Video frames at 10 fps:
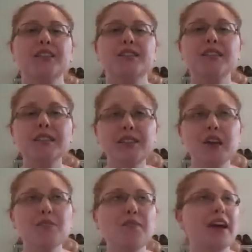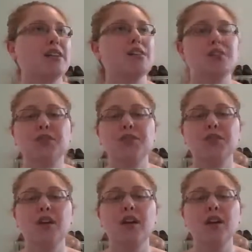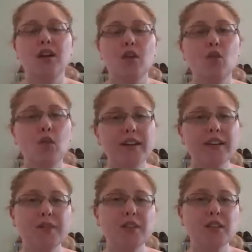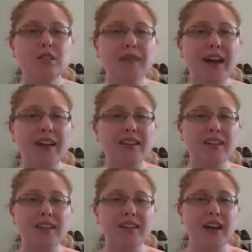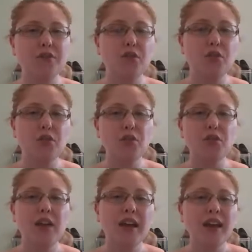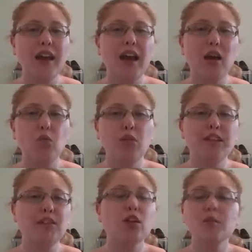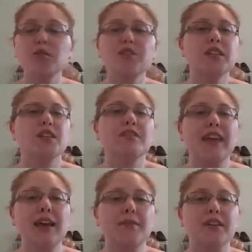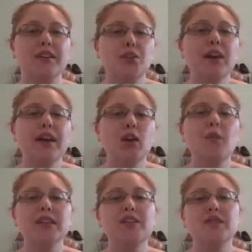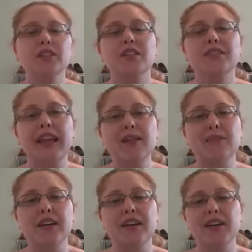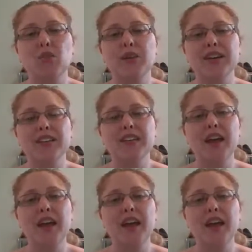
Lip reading: So this is going back to what I spoke to you about, the kind of new global division of labour, new economic division of labour, in which